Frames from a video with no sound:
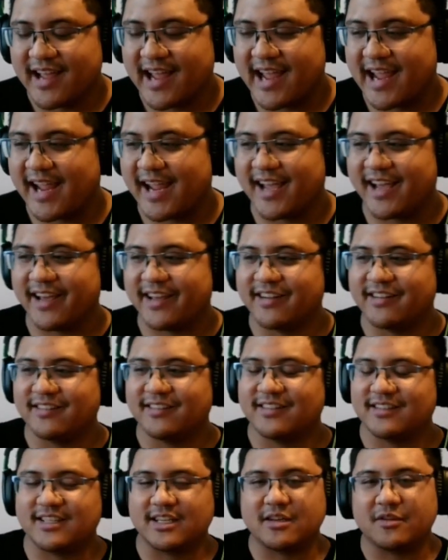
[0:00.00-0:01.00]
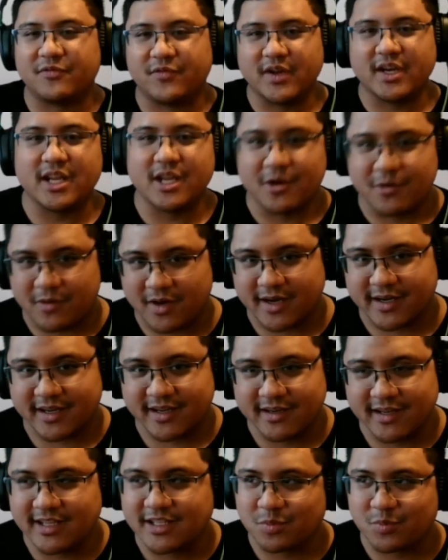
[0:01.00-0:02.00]
and did a video on
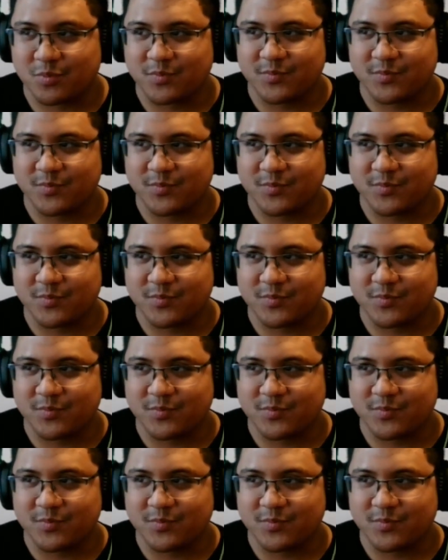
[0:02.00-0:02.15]
it. It's,